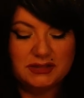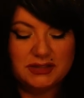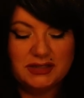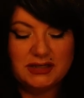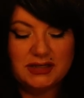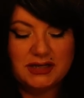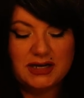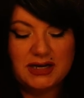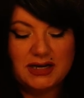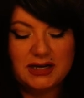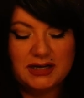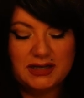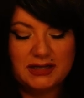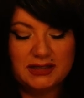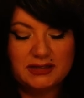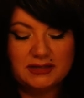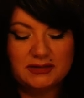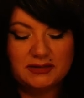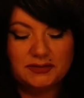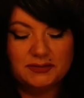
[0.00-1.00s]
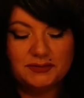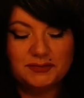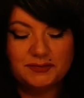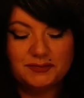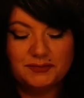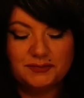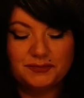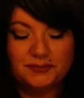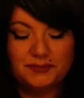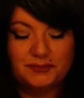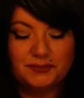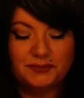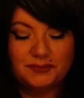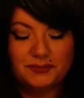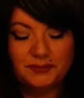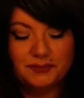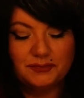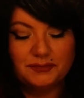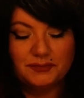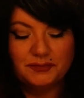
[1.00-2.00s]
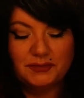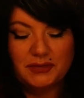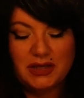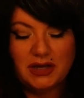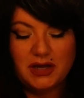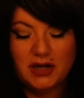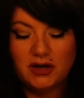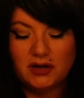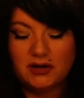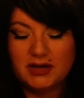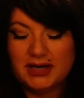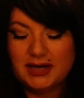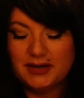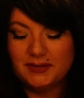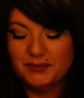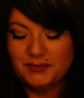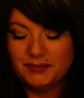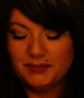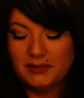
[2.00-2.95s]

Guide. Okay.